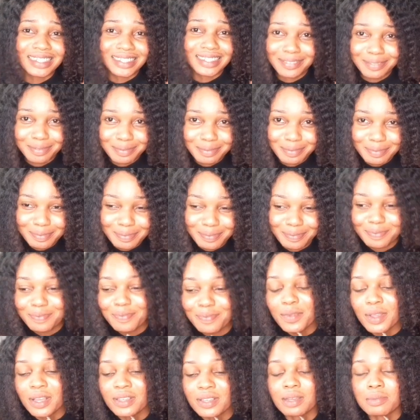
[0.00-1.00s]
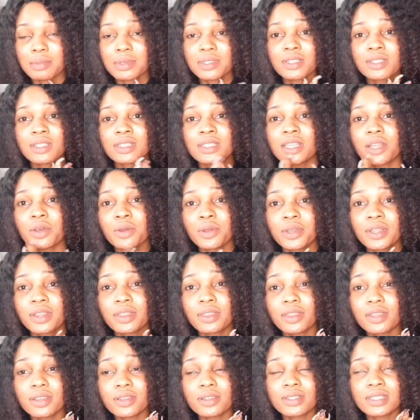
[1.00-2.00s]
So I'm just going to tell you things that you
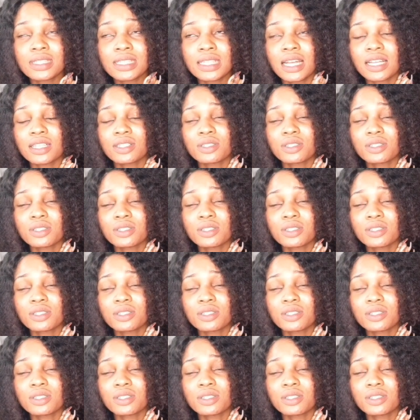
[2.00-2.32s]
have to avoid.